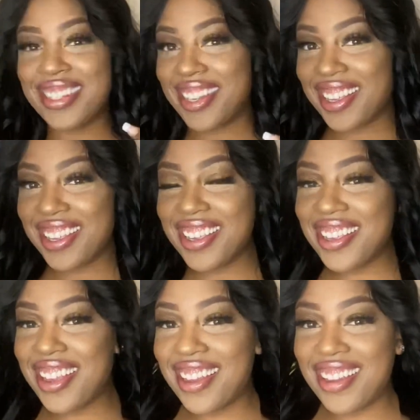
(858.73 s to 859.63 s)

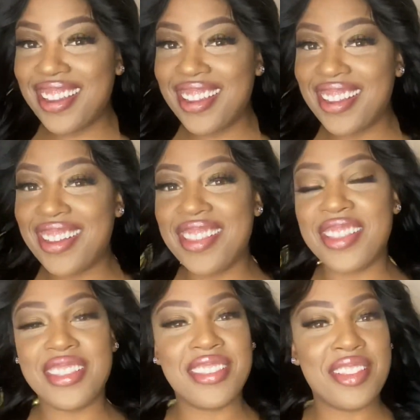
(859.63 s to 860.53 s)
done, y'all.
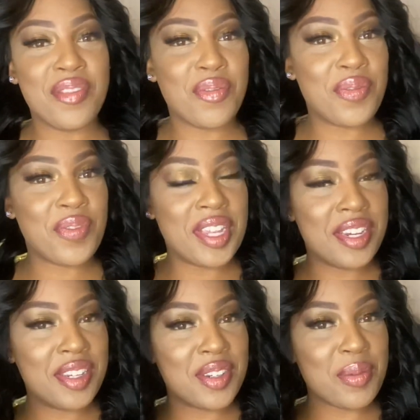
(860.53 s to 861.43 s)
This is the
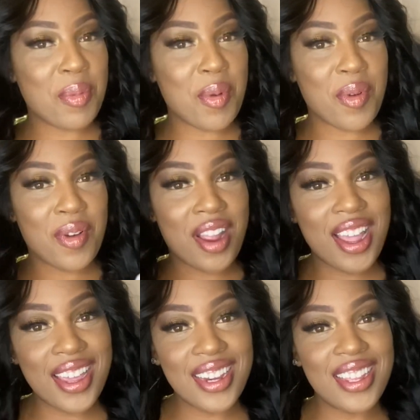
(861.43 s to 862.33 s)
finished
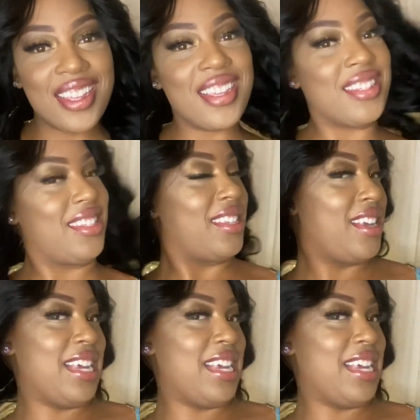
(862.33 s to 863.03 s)
product.